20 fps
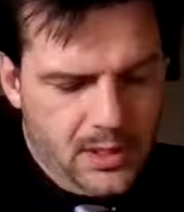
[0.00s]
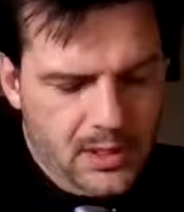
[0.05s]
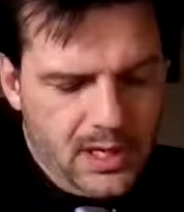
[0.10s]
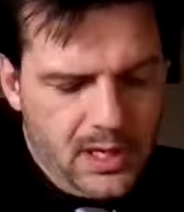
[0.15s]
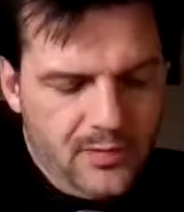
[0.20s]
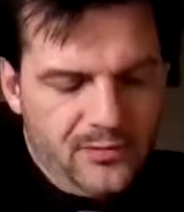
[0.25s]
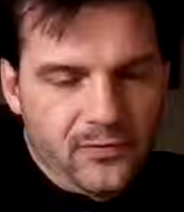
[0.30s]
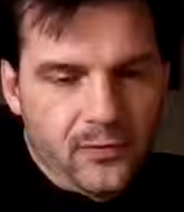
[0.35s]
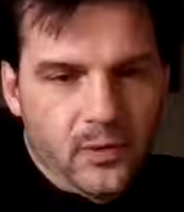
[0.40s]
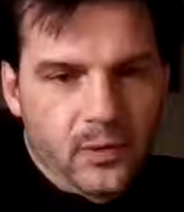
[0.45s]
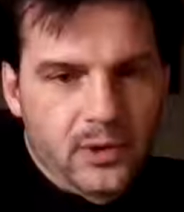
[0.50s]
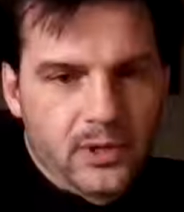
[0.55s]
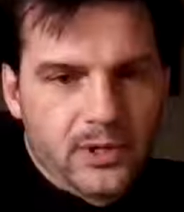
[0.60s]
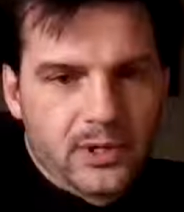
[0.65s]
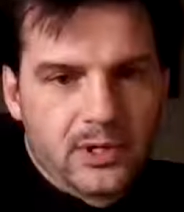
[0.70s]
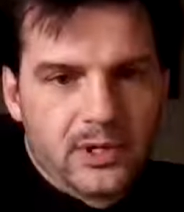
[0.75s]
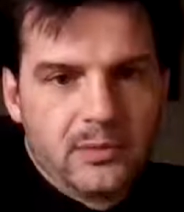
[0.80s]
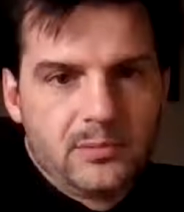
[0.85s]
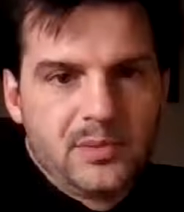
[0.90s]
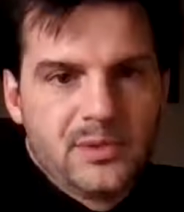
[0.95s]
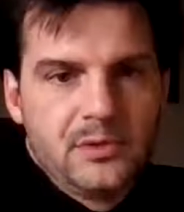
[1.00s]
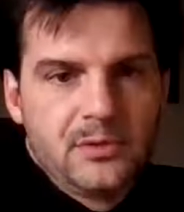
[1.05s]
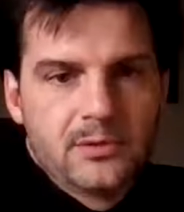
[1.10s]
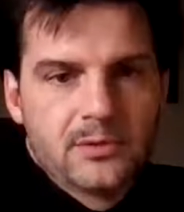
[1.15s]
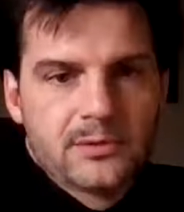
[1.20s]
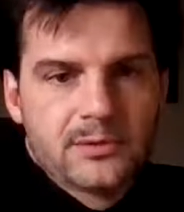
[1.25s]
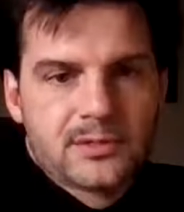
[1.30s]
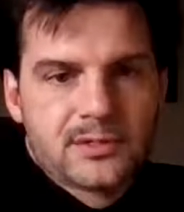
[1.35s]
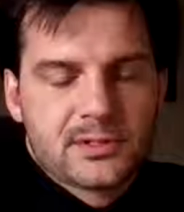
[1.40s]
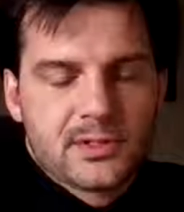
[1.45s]
Now for Orca
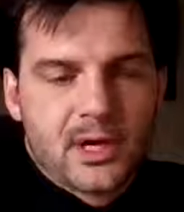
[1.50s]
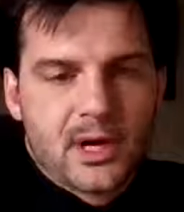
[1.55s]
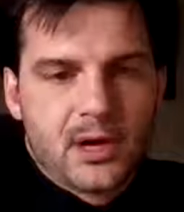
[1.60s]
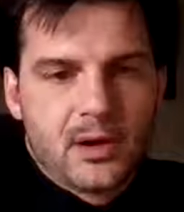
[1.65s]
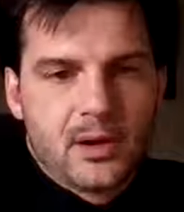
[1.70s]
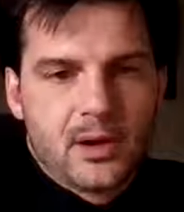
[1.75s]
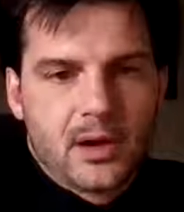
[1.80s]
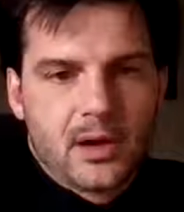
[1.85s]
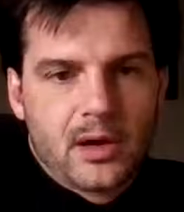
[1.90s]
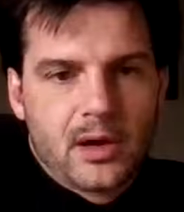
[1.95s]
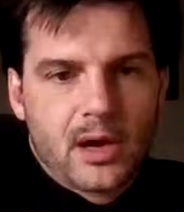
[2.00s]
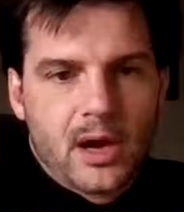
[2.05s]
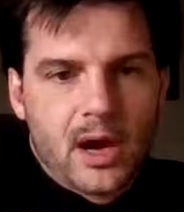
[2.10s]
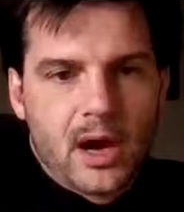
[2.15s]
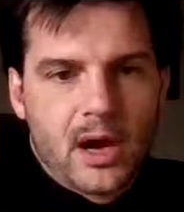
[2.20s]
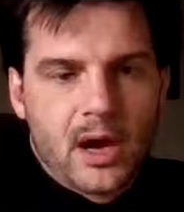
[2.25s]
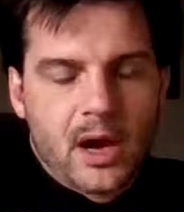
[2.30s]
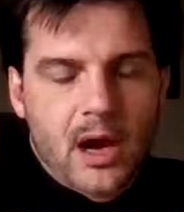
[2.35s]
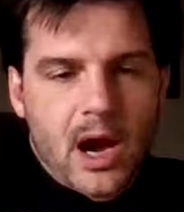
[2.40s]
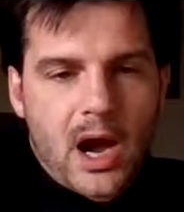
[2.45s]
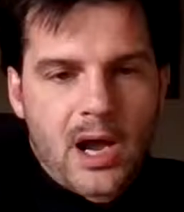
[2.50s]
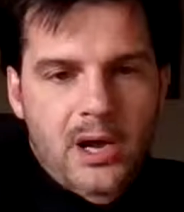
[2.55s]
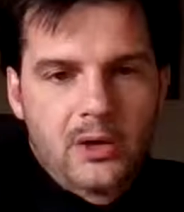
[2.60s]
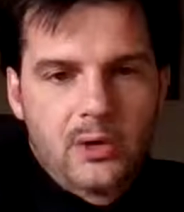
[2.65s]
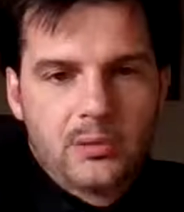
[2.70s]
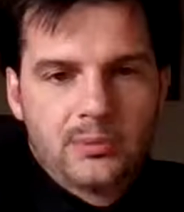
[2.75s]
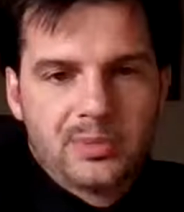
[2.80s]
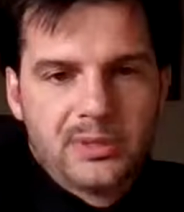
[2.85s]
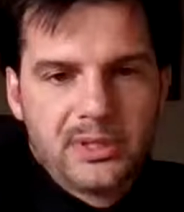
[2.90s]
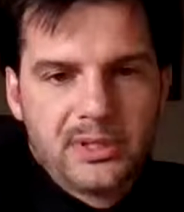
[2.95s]
Computers, I
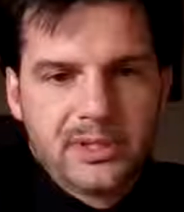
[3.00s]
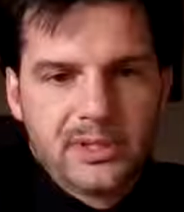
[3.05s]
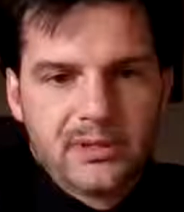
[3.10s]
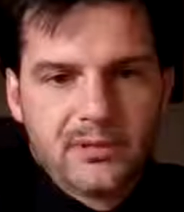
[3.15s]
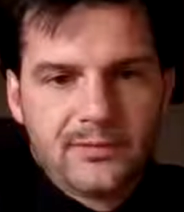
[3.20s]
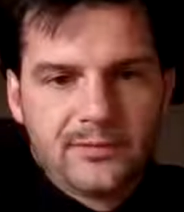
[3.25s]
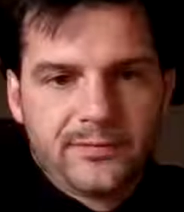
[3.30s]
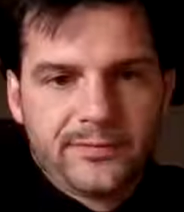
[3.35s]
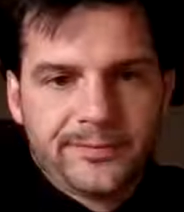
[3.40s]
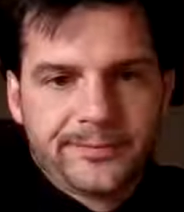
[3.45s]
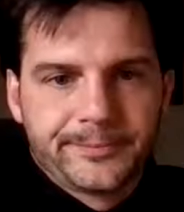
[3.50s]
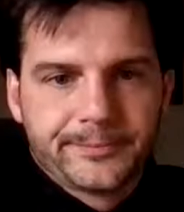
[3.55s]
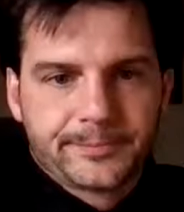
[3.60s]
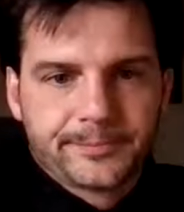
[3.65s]
don't believe.